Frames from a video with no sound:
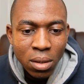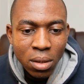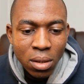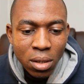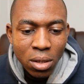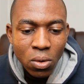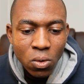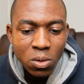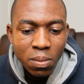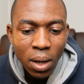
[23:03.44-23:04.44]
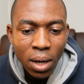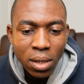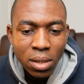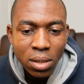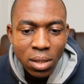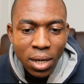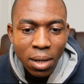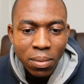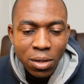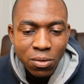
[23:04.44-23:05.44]
it goes back, then I
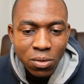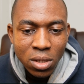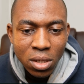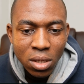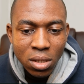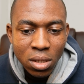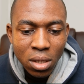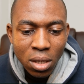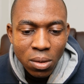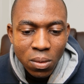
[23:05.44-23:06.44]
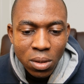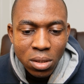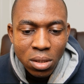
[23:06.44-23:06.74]
play rook c8 anyways.